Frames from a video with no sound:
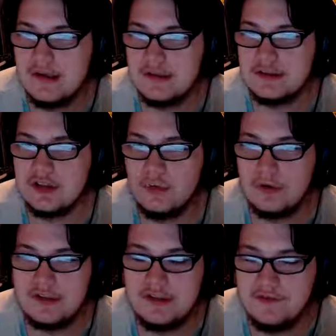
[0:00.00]
So
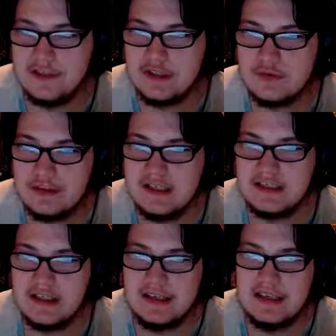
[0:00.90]
once you finish with
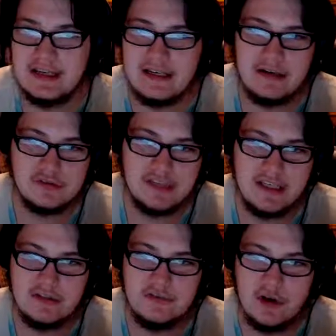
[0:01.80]
this, again, it'll
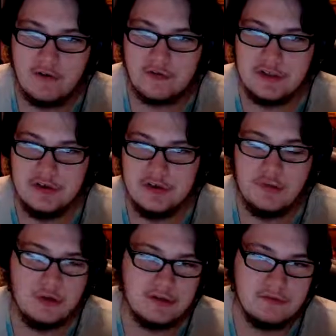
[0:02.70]
say default for you.
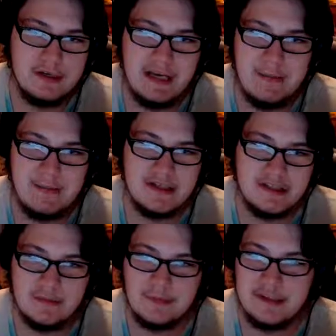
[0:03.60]
You want to rename it to
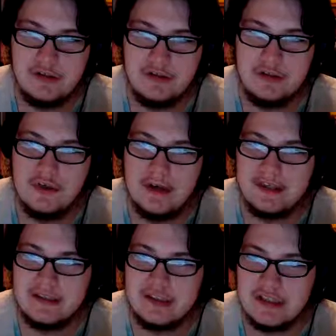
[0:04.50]
something like YouTube,
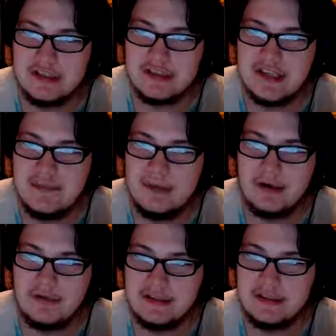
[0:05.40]
and then just hit the save
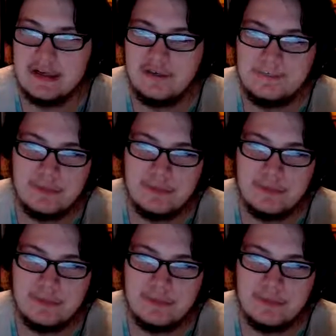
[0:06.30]
button right there.